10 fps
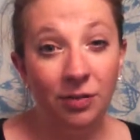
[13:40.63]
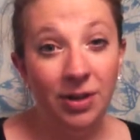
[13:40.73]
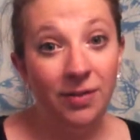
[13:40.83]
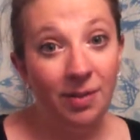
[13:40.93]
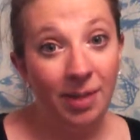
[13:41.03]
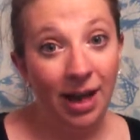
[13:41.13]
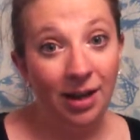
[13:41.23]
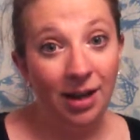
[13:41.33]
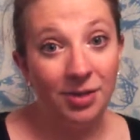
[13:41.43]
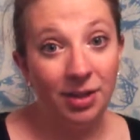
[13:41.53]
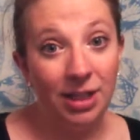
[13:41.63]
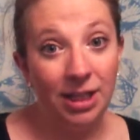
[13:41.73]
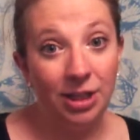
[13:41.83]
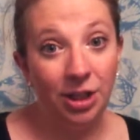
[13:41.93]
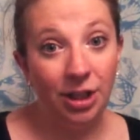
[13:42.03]
for the VBAC
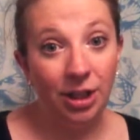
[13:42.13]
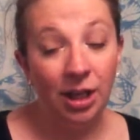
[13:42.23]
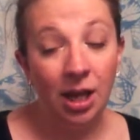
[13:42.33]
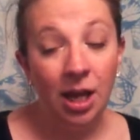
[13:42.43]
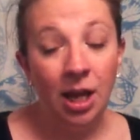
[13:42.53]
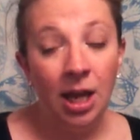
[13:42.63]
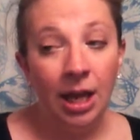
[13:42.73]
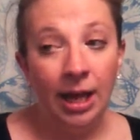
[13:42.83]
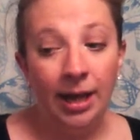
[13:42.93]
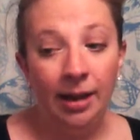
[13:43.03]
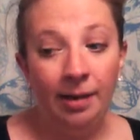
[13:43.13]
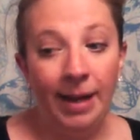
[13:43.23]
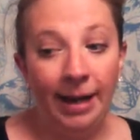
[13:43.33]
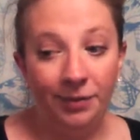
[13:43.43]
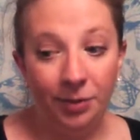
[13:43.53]
consultation
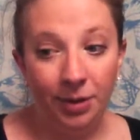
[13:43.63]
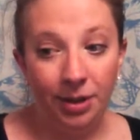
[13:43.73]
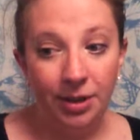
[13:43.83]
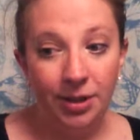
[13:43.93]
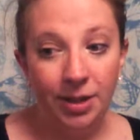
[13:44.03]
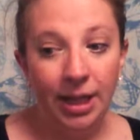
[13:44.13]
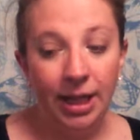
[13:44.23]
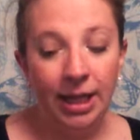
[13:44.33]
afterwards.